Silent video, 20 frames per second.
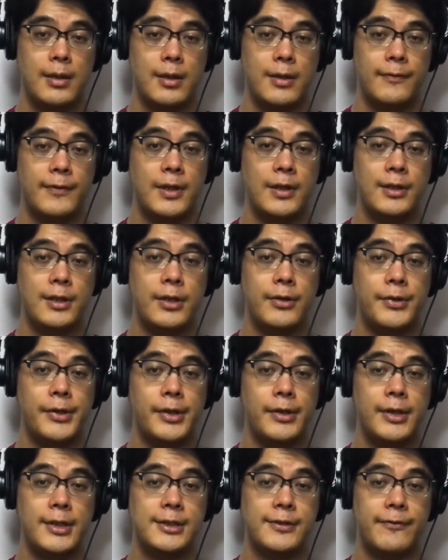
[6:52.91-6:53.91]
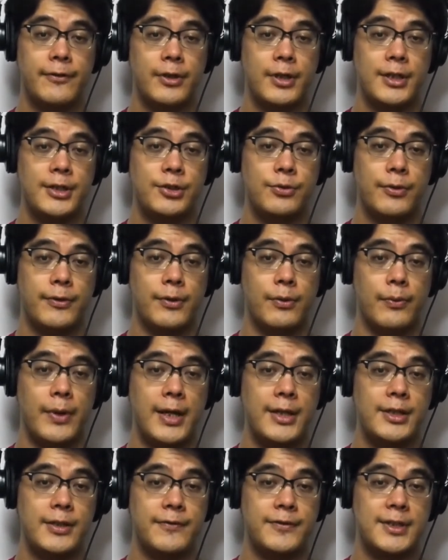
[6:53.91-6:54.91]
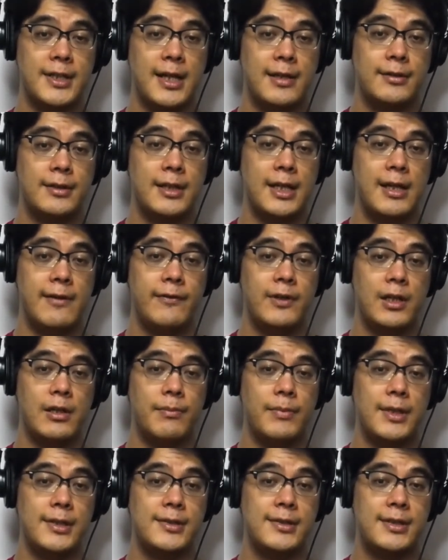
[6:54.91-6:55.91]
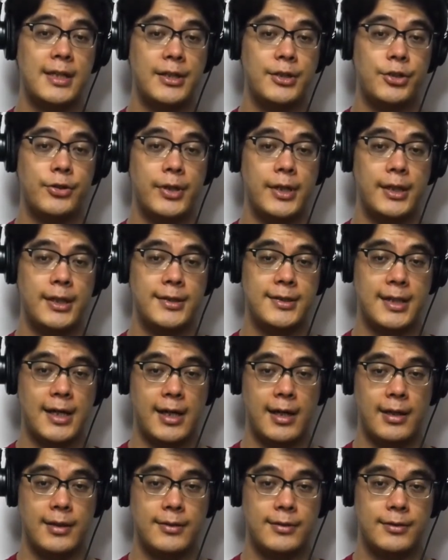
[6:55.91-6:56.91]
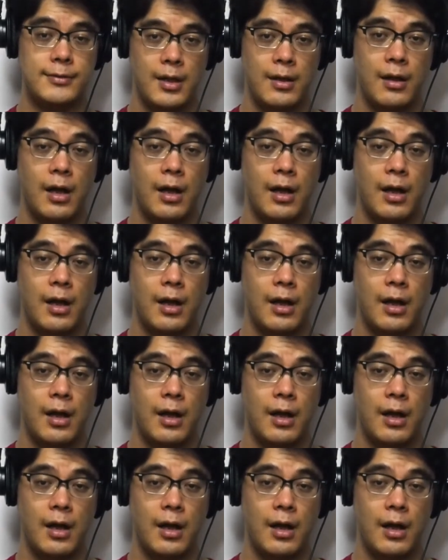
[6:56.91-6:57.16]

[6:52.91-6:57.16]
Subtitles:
The interior is furnished with a range of Scandinavian mid-century designs,